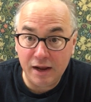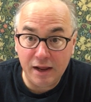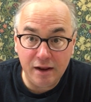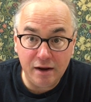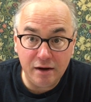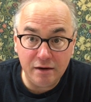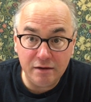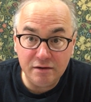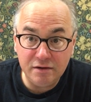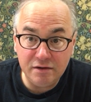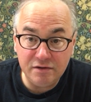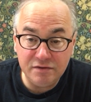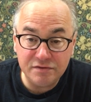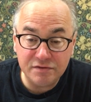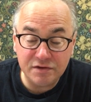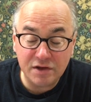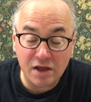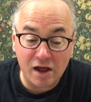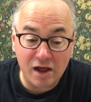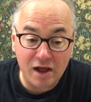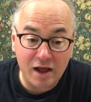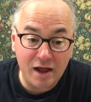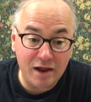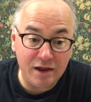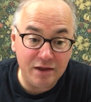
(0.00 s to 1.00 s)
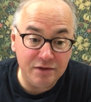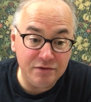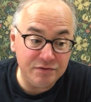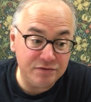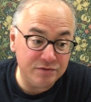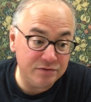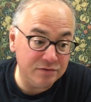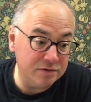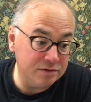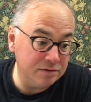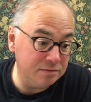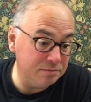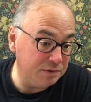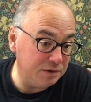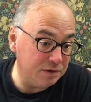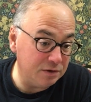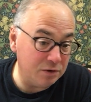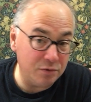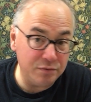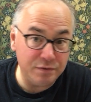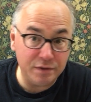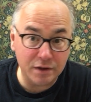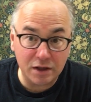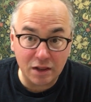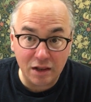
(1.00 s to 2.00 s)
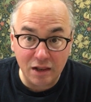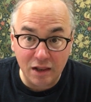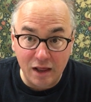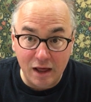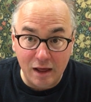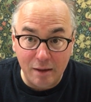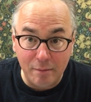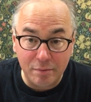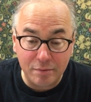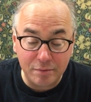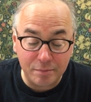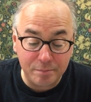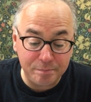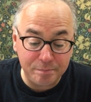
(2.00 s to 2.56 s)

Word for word: and these guys, you know, the club,